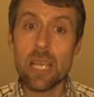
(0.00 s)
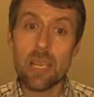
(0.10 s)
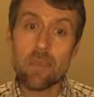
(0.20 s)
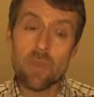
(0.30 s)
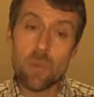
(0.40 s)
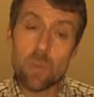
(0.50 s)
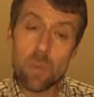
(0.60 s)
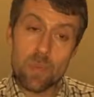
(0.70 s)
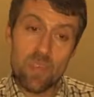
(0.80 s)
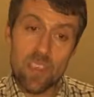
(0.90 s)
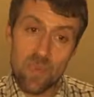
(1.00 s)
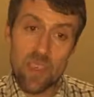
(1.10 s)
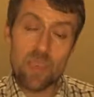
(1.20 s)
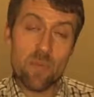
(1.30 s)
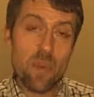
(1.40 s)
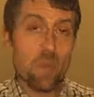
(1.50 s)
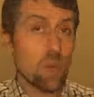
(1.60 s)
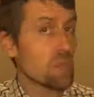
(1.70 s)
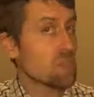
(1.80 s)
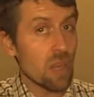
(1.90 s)
if people
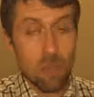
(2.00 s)
is not